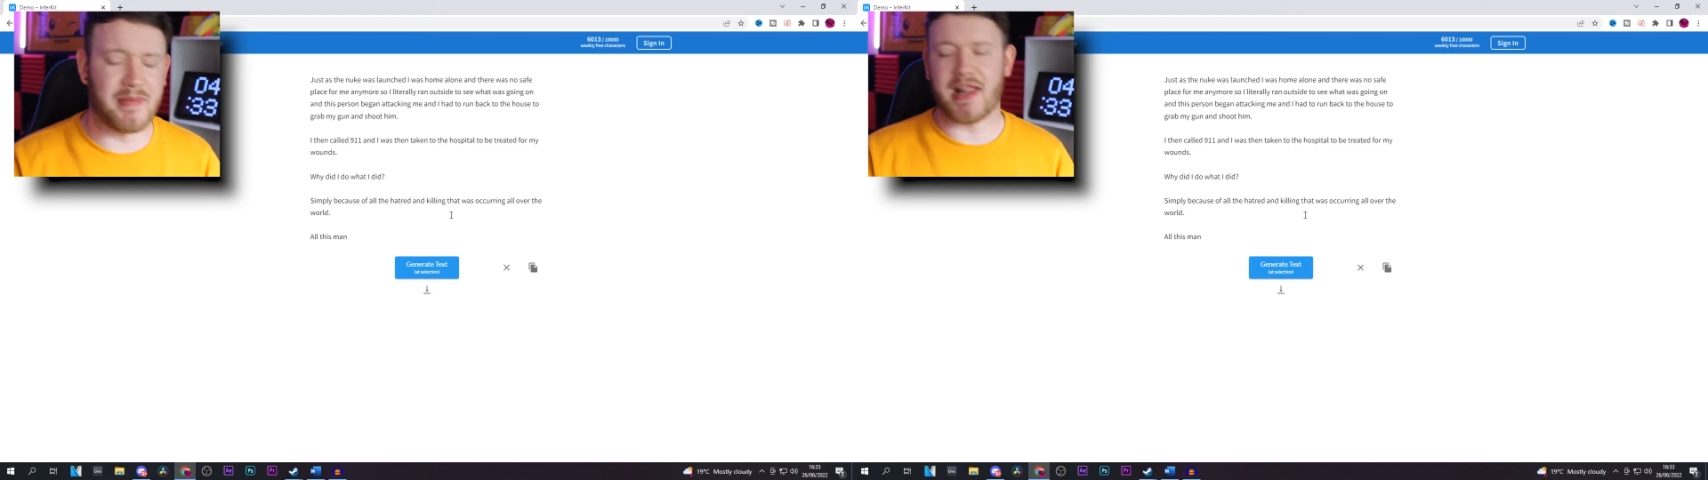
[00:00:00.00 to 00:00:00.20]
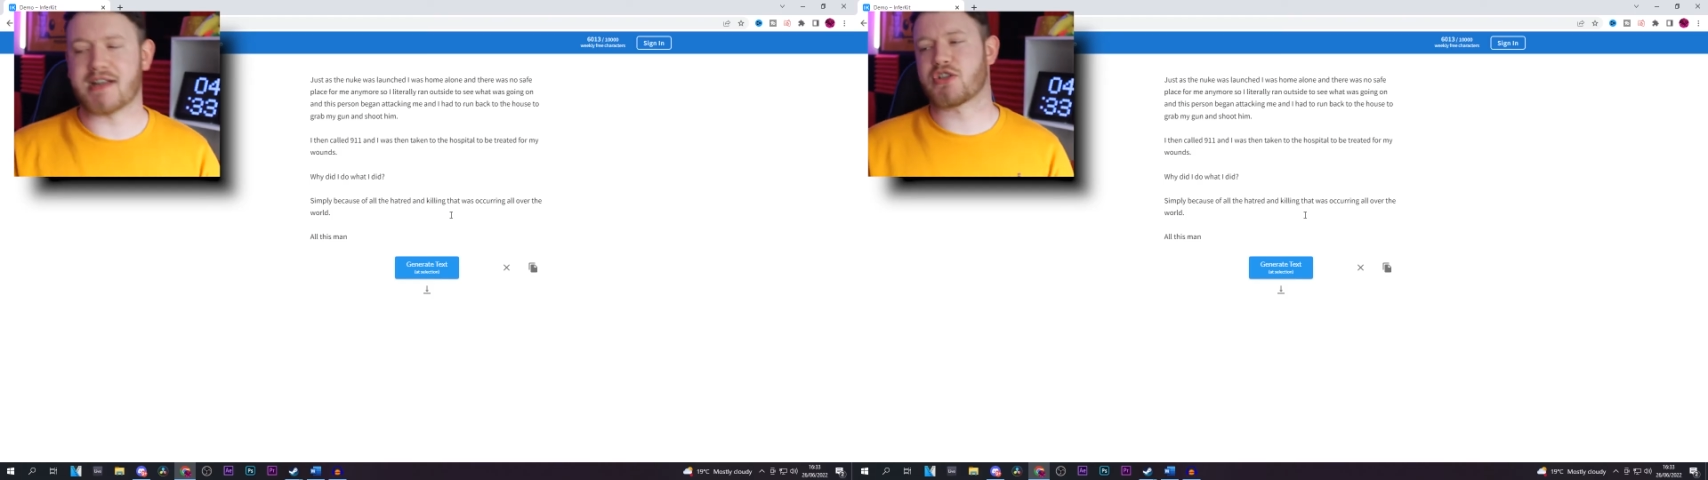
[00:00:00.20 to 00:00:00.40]

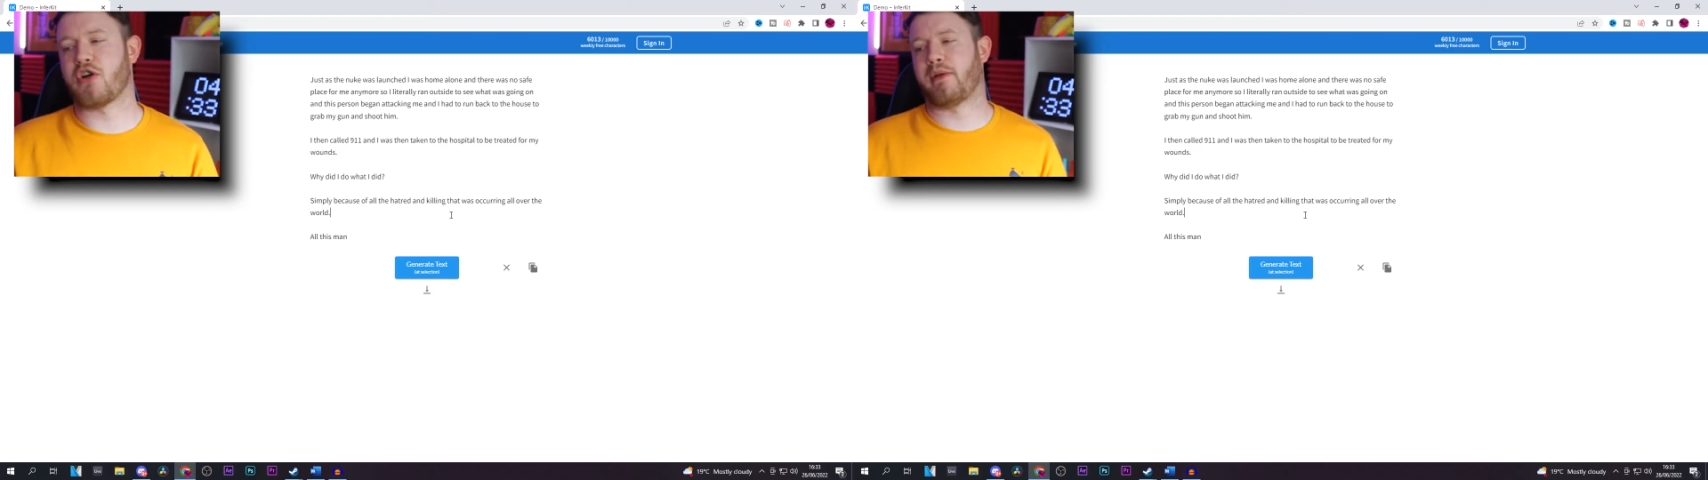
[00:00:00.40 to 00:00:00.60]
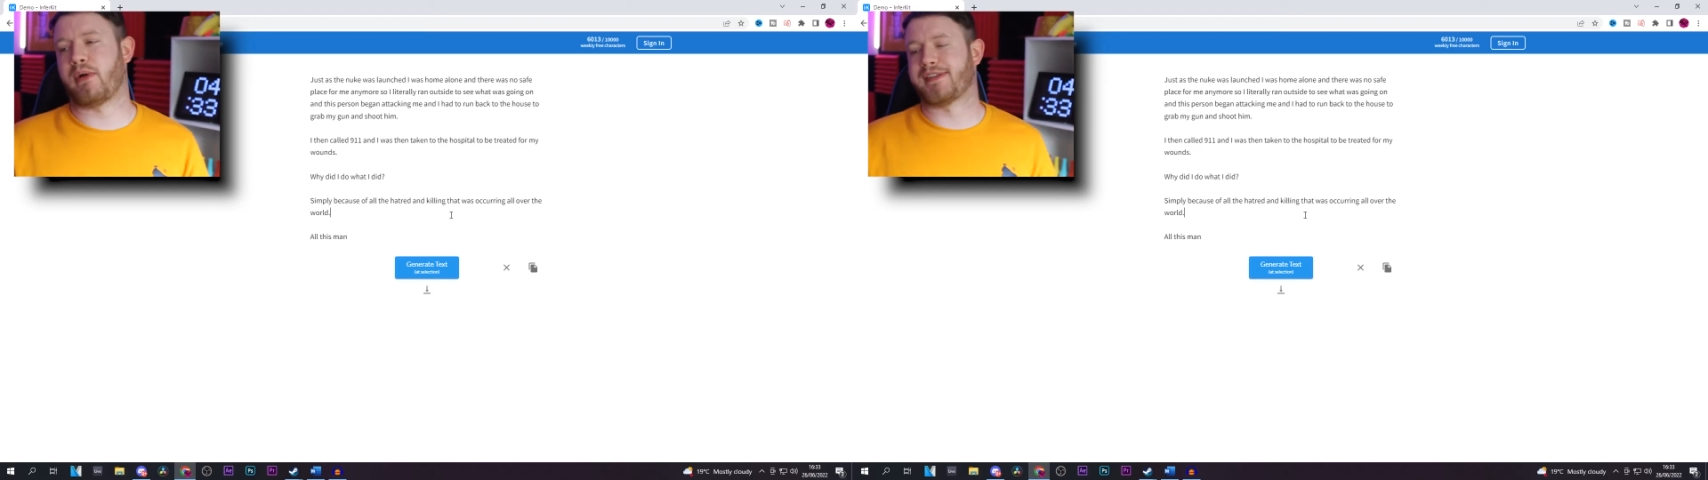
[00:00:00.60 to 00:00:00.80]
I mean, that
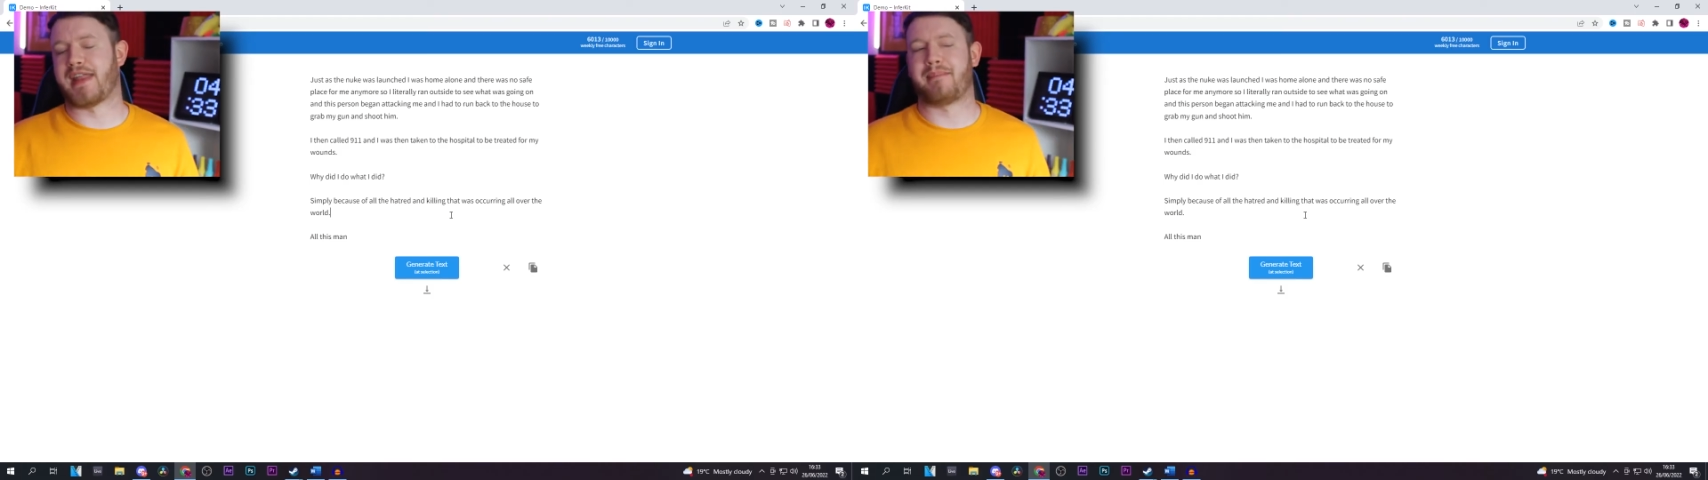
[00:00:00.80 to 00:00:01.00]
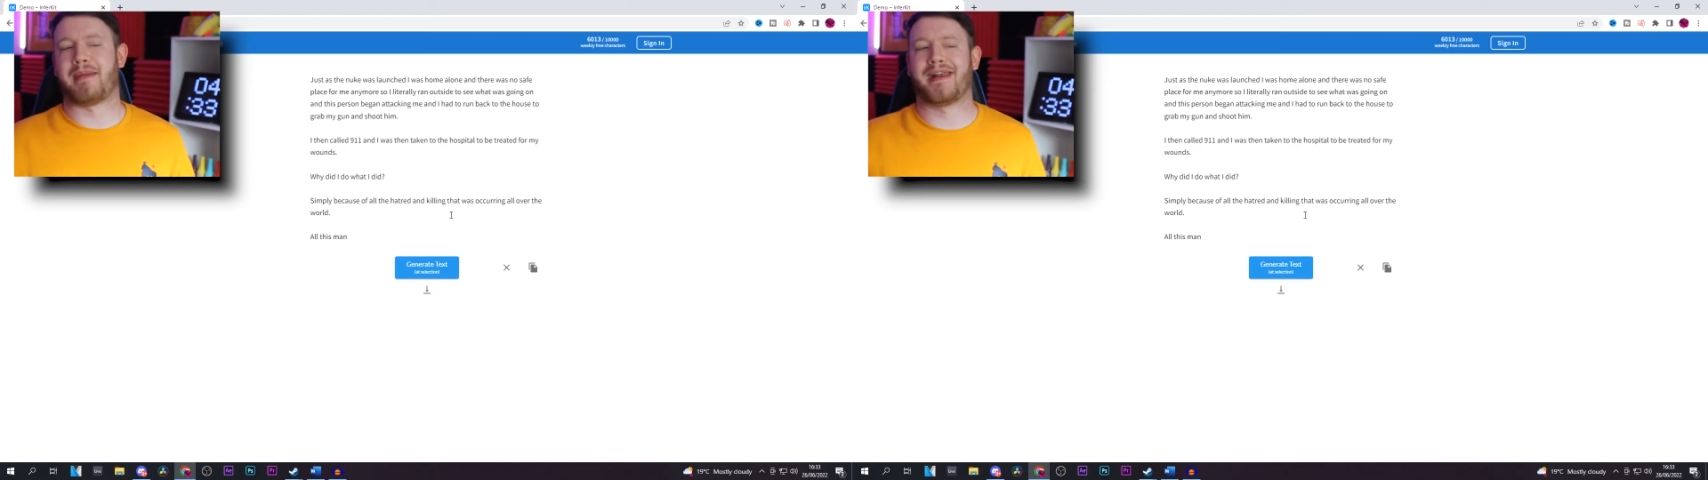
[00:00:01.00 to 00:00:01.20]
story
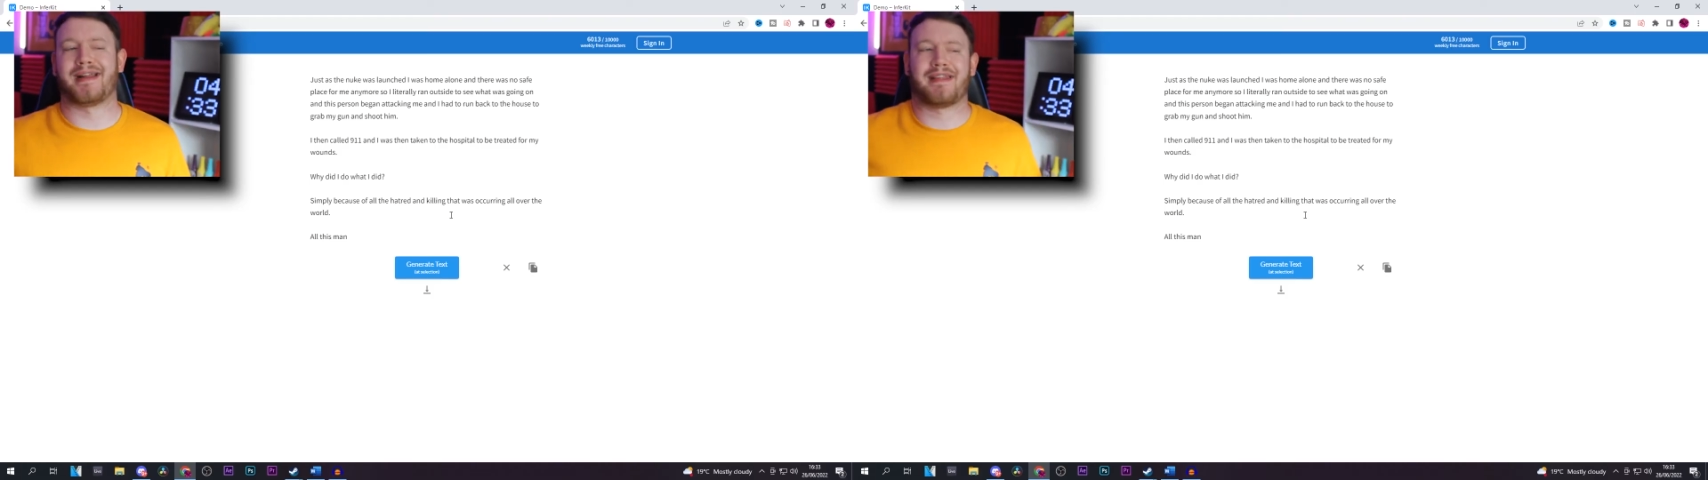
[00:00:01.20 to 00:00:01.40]
wasn't that bad.